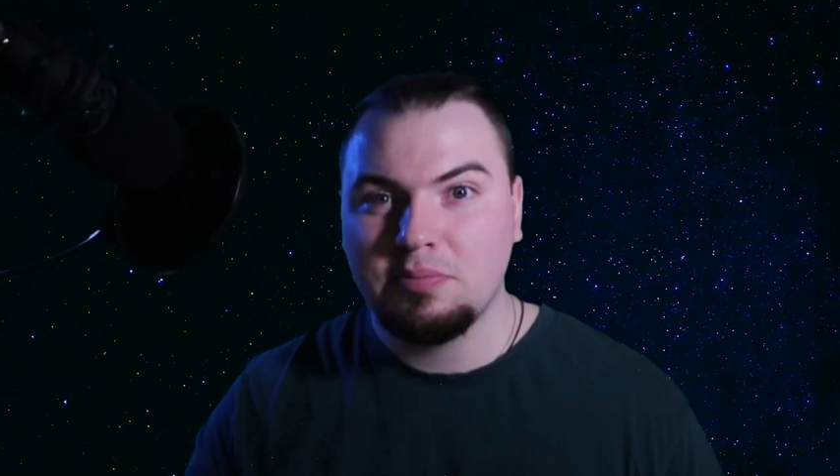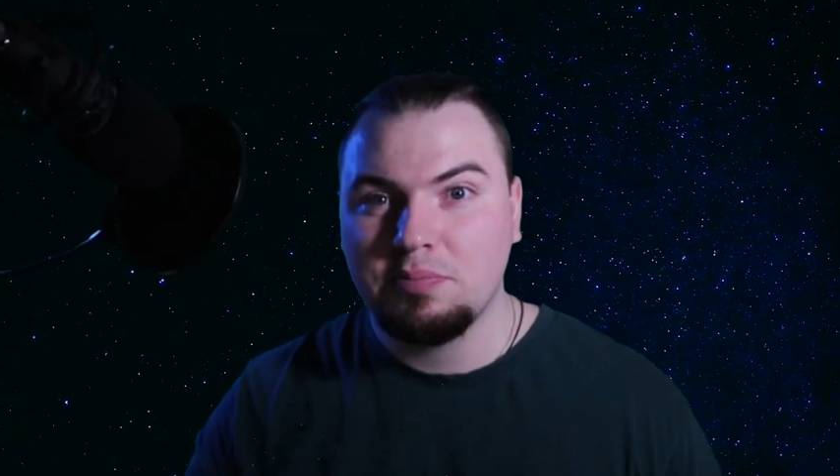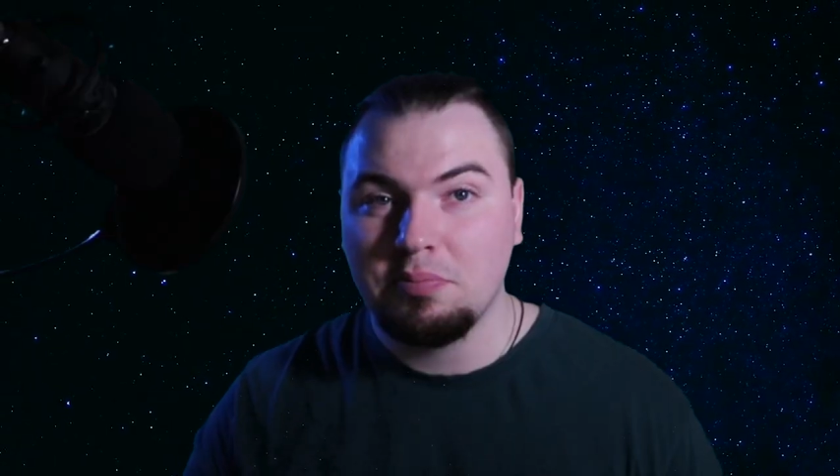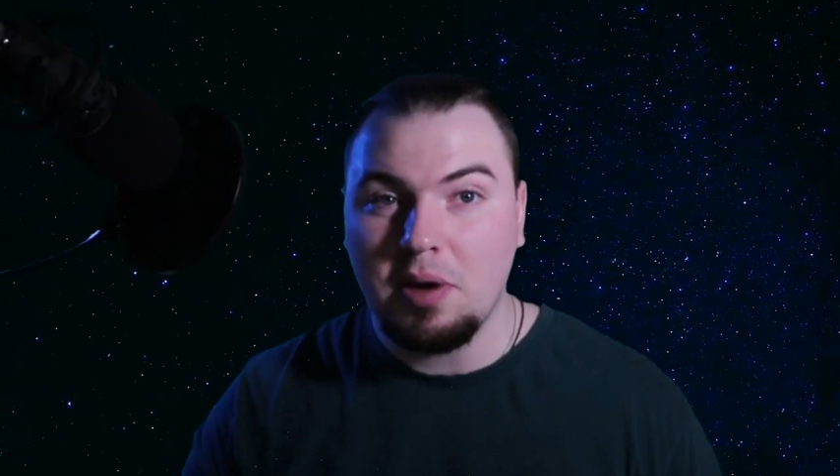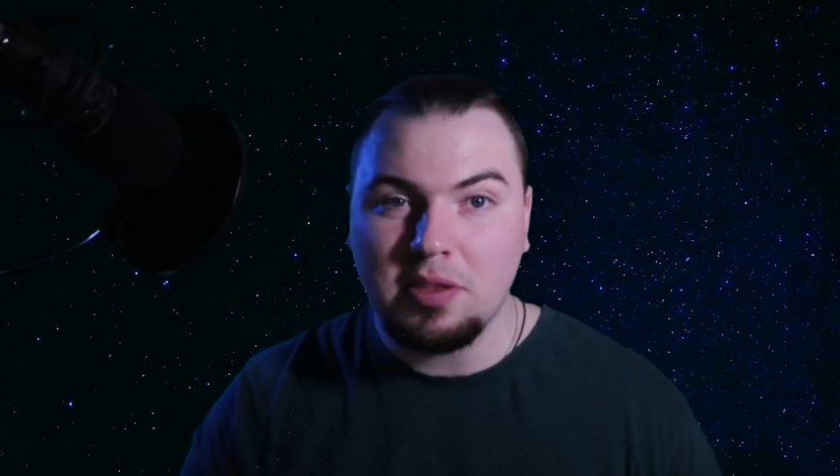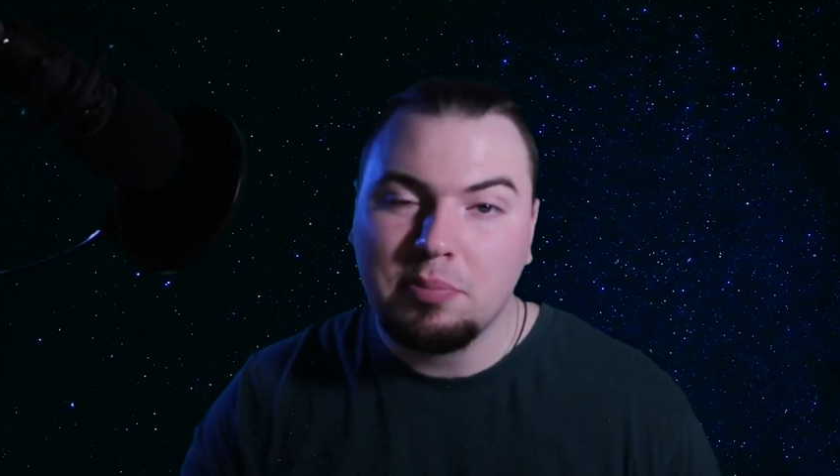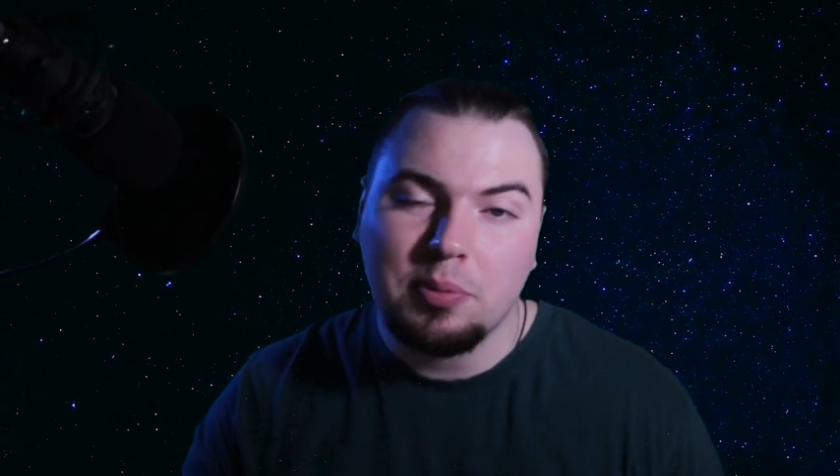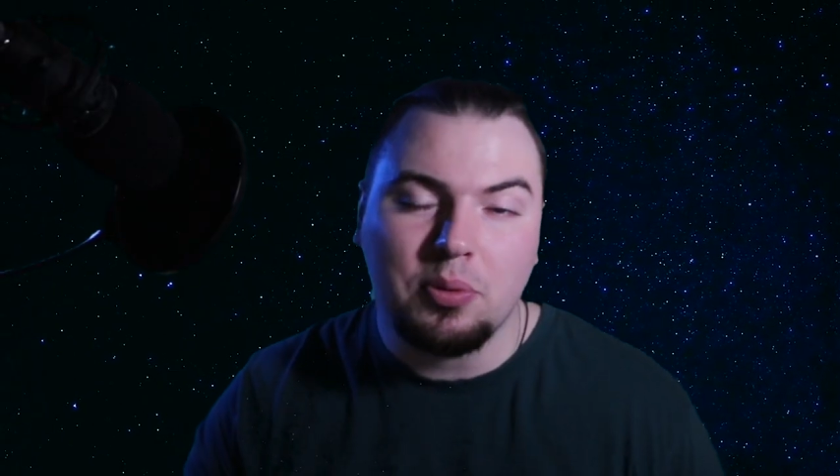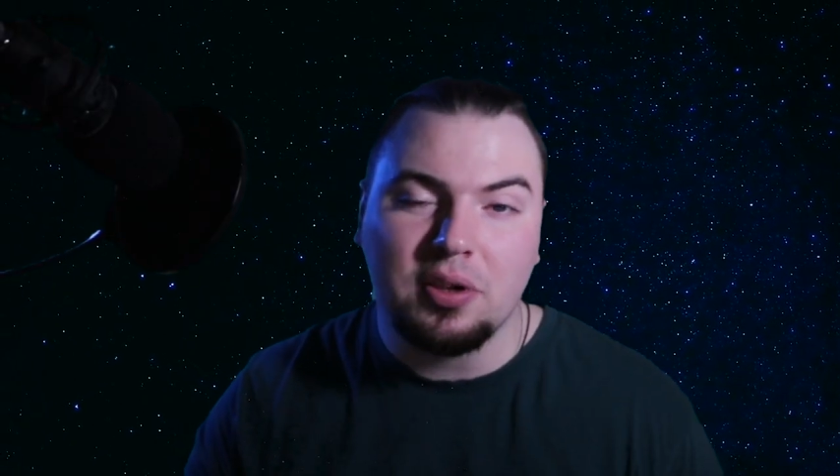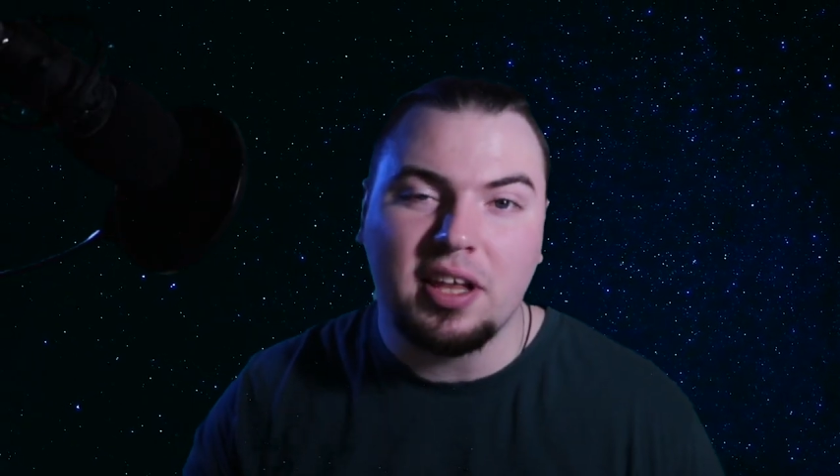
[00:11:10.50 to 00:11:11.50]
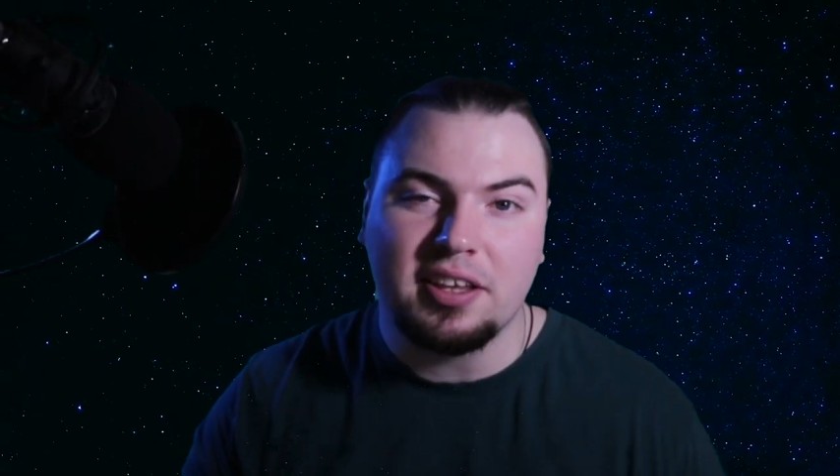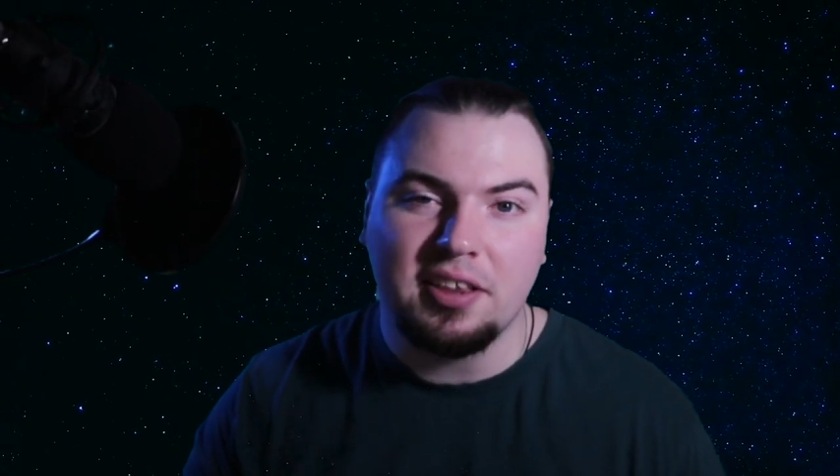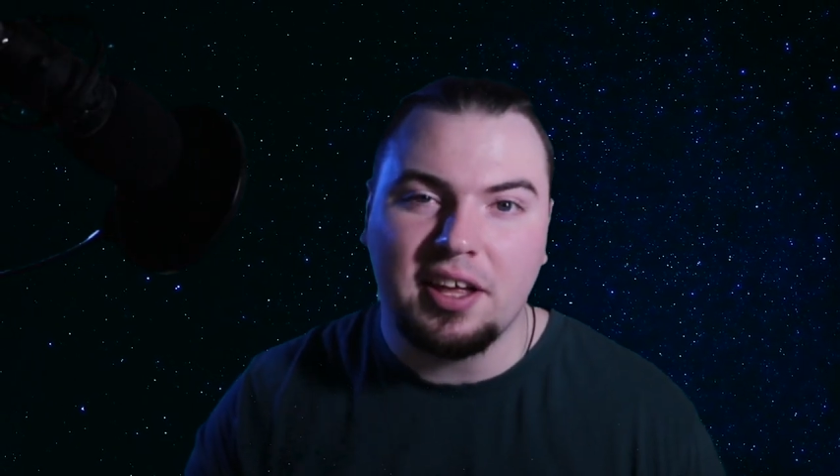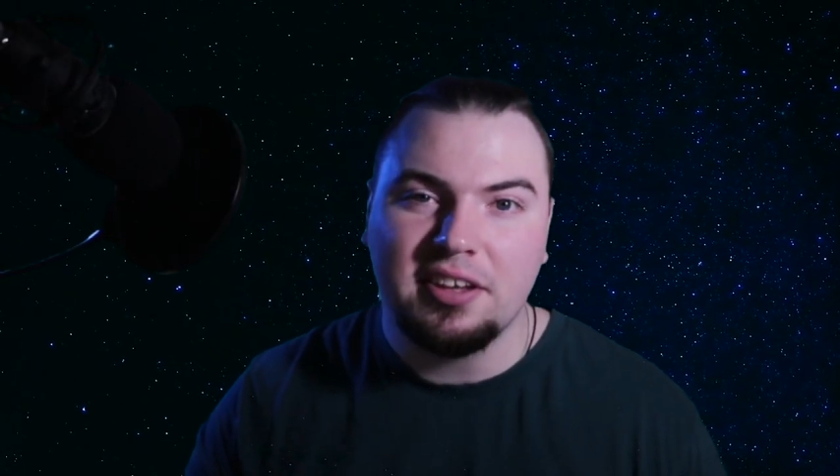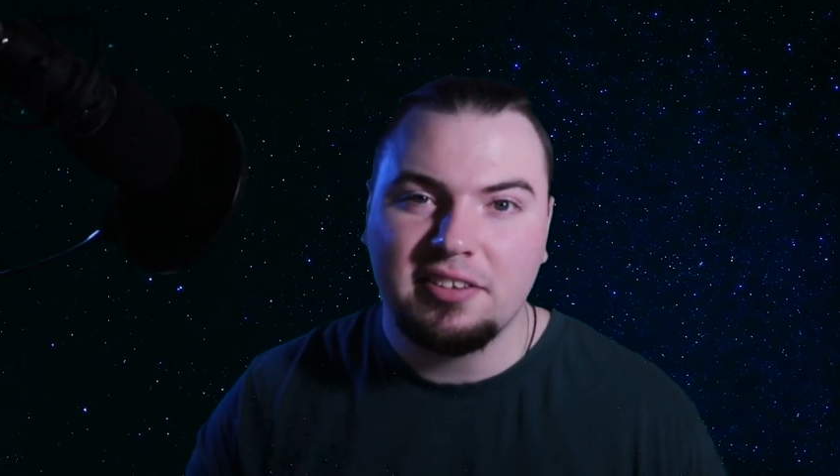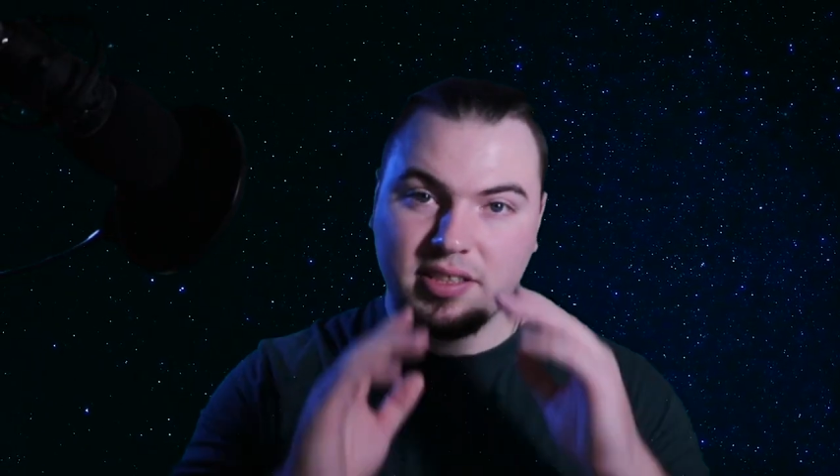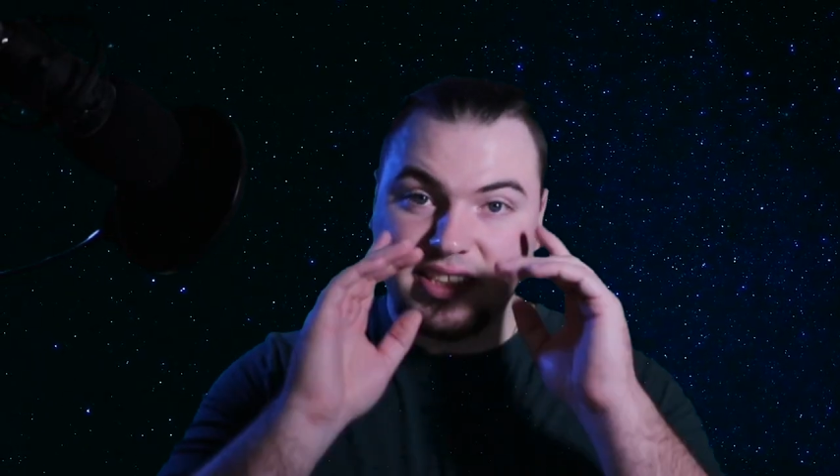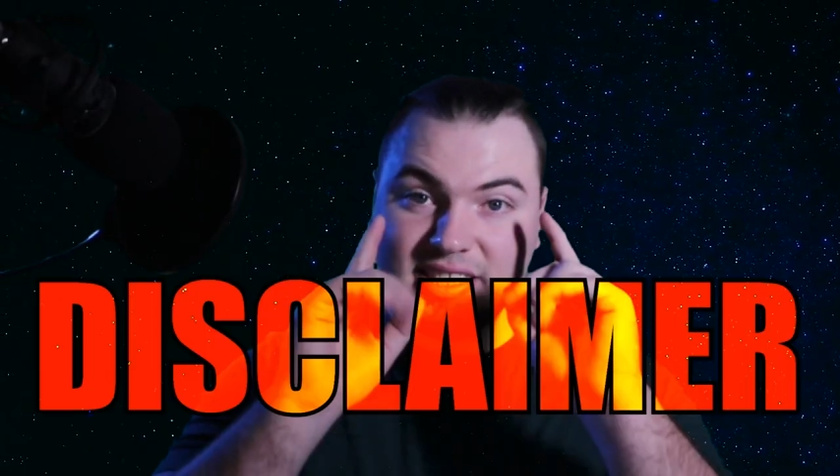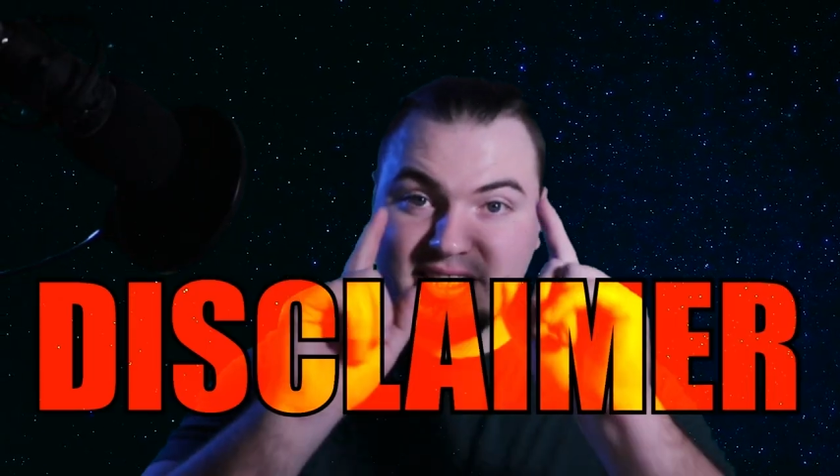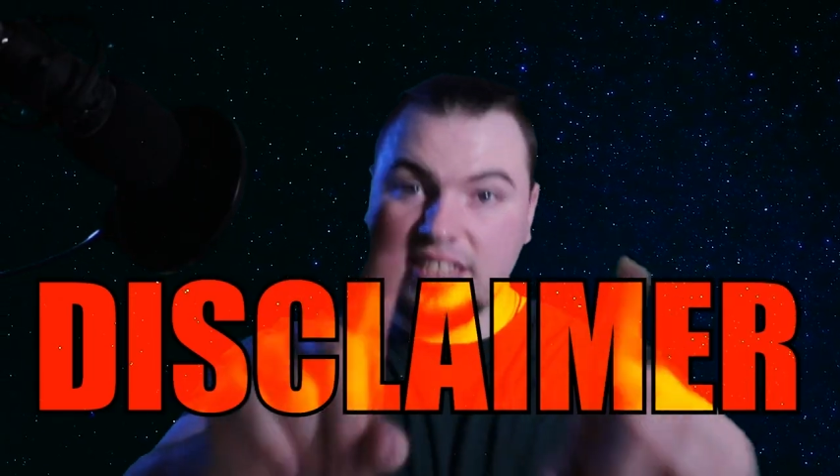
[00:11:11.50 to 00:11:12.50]
I think people would like that.
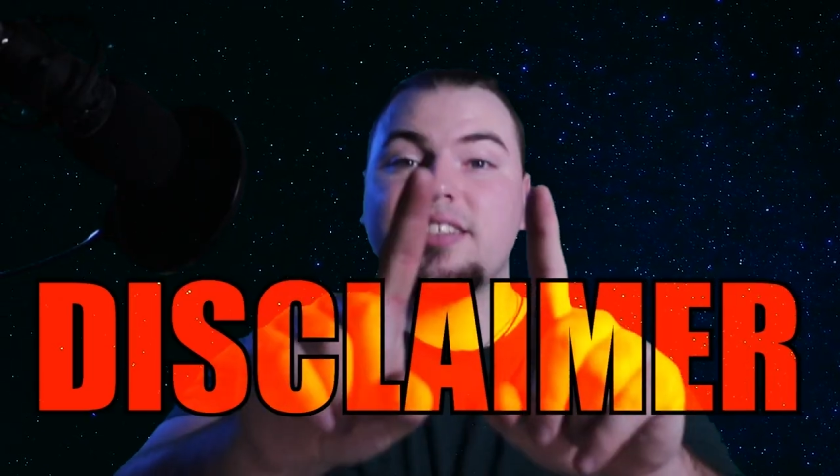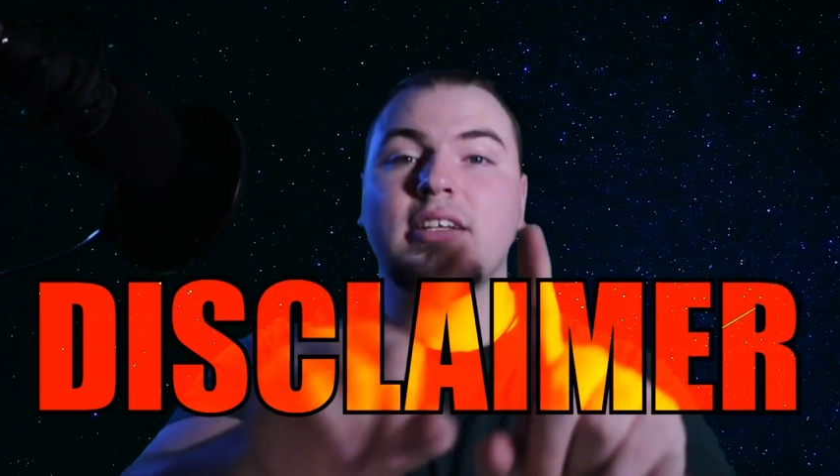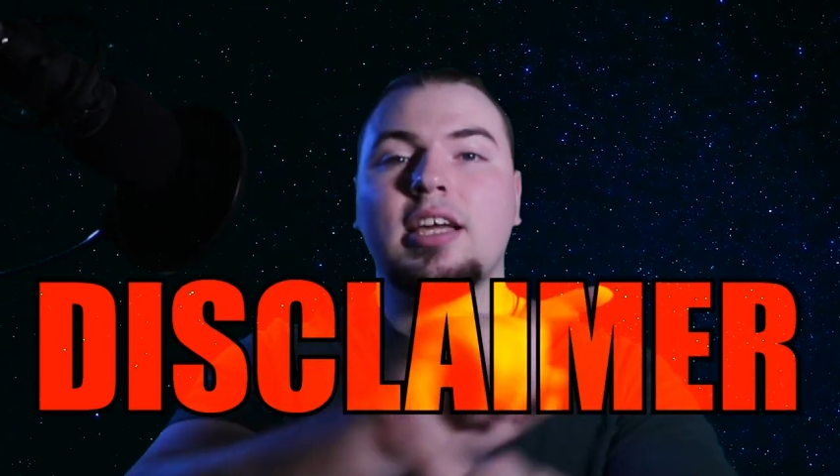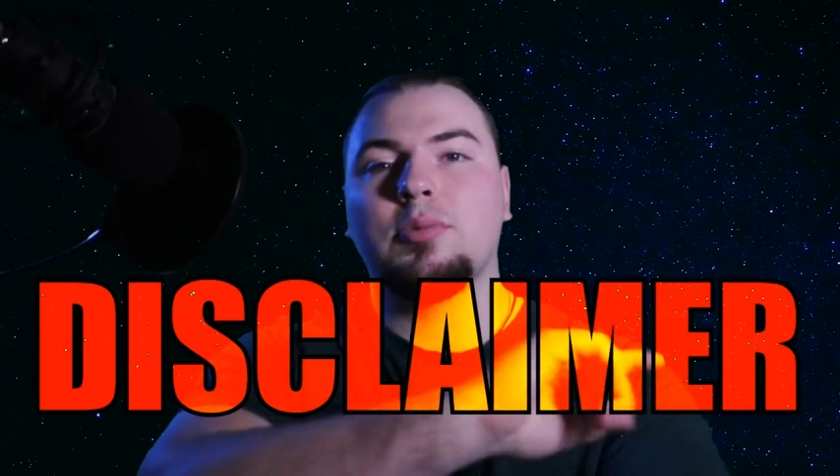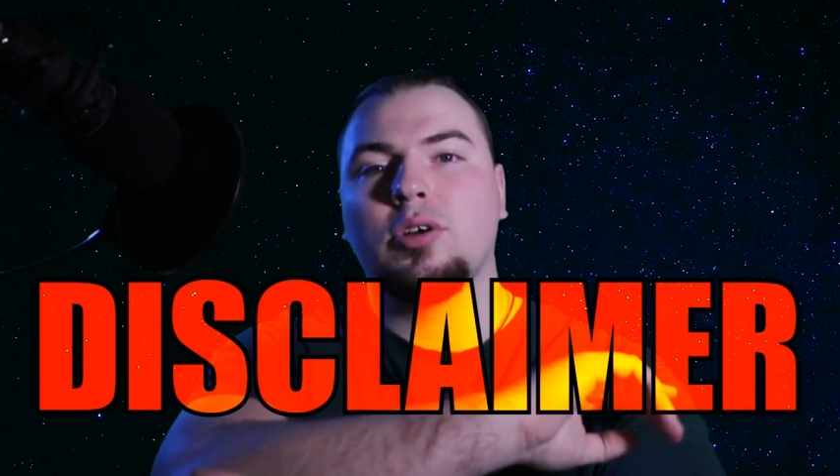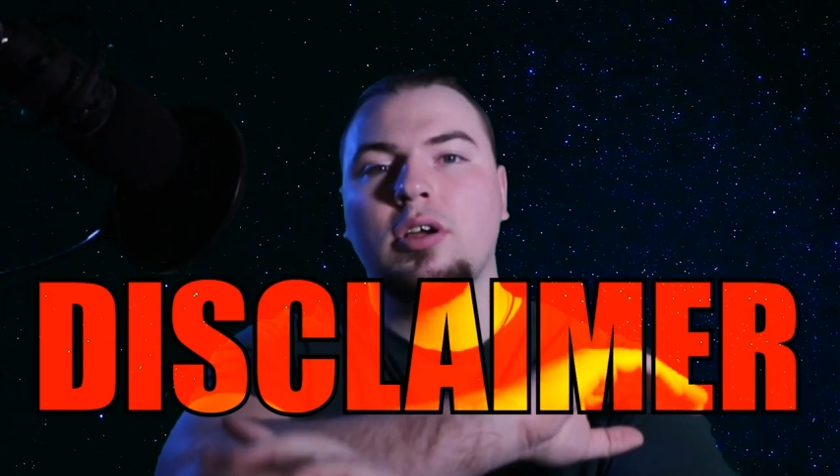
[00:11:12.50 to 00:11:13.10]
Disclaimer,